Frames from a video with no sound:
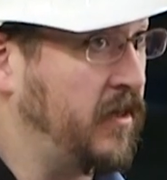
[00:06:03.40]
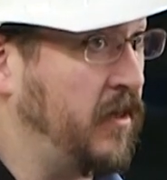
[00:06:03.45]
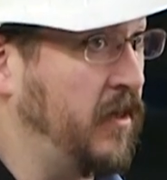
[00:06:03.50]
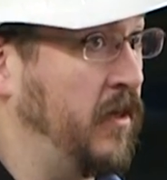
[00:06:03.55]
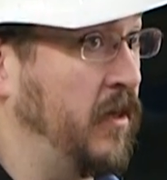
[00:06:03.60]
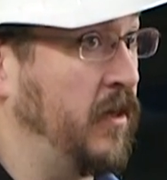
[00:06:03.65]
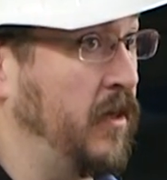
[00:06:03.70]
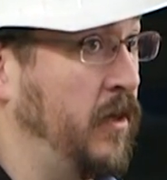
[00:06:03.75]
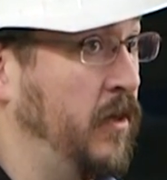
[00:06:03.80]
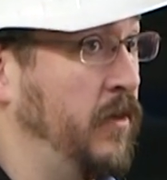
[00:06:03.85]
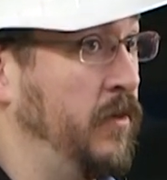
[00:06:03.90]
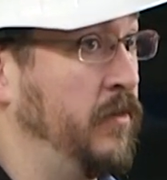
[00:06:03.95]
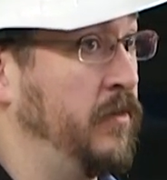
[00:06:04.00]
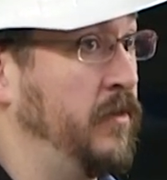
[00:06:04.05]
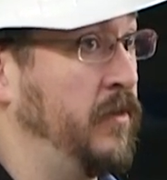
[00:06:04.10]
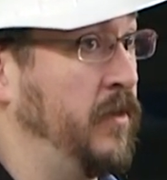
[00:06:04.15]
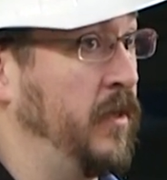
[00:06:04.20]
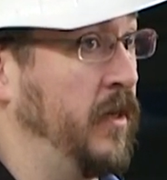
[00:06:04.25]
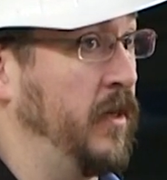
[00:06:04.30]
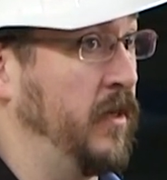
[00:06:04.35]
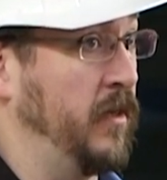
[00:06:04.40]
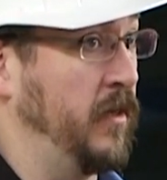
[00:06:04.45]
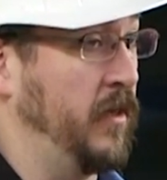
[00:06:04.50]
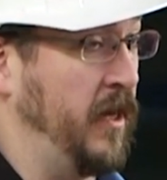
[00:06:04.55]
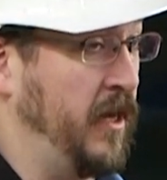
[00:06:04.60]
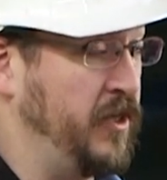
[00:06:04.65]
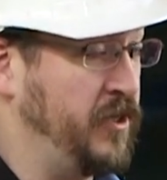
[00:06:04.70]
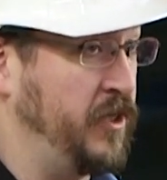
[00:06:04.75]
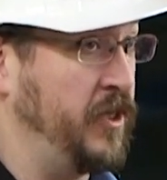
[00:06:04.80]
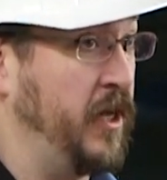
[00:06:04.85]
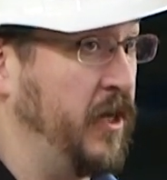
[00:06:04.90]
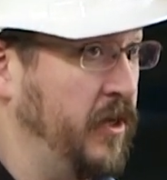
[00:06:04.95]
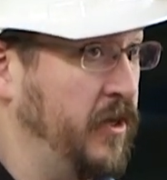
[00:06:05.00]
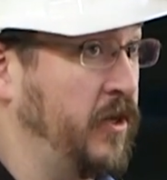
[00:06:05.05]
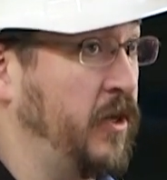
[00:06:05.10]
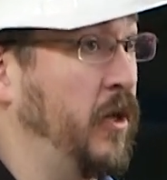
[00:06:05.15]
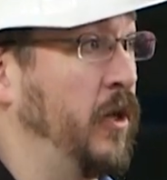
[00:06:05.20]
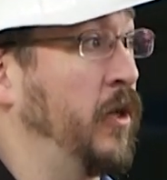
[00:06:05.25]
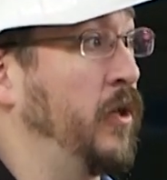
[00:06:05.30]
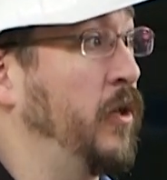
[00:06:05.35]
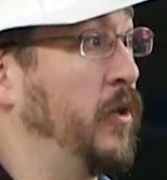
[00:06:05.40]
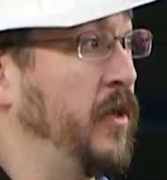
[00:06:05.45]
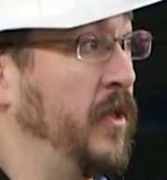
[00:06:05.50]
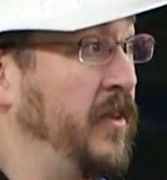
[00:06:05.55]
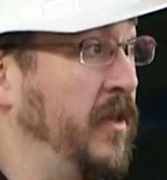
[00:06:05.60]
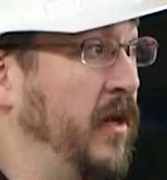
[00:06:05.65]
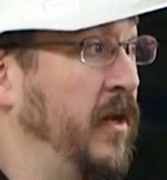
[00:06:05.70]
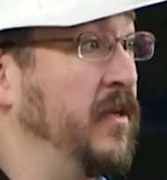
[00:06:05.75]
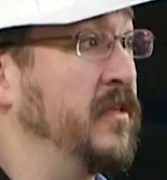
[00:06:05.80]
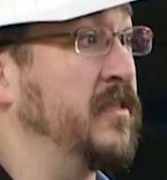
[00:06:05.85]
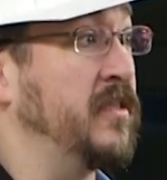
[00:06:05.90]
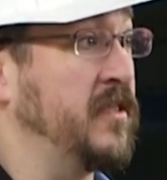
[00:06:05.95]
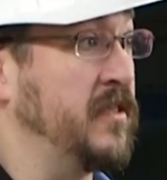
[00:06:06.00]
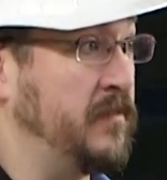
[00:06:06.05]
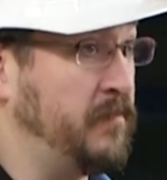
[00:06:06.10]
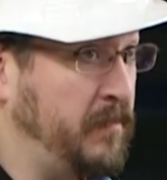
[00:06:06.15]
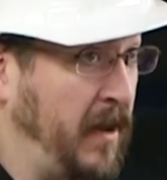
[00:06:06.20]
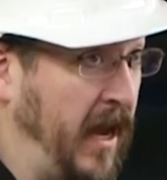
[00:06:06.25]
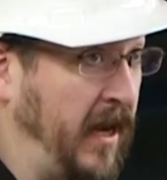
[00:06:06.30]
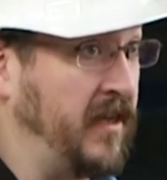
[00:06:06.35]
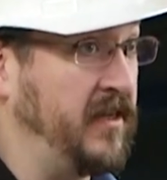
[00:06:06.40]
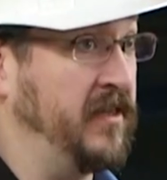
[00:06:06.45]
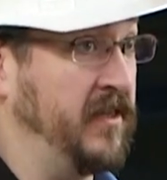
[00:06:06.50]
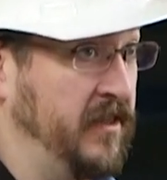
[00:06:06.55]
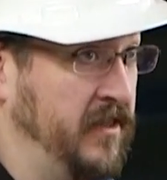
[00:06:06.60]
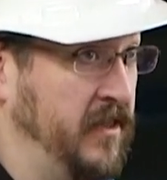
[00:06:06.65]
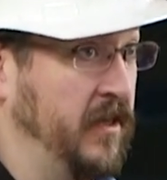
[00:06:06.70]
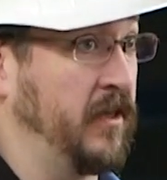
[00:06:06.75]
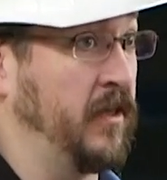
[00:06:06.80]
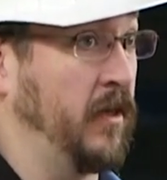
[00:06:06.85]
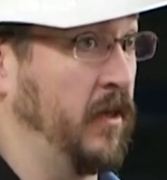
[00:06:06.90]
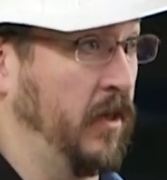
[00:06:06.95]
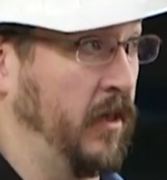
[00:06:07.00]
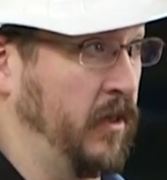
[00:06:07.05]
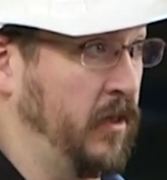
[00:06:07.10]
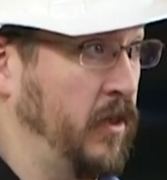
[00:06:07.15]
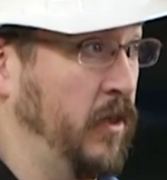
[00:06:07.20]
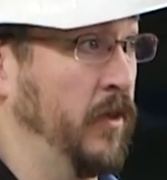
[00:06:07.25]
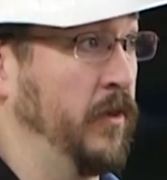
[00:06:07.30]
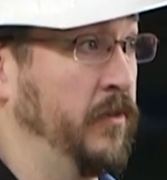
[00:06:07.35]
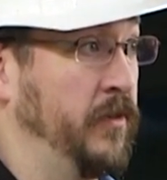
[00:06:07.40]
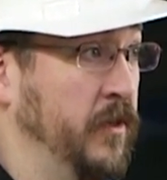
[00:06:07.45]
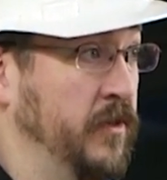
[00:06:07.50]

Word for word: to current code, they're engineered to current code, and they're inspected to current code.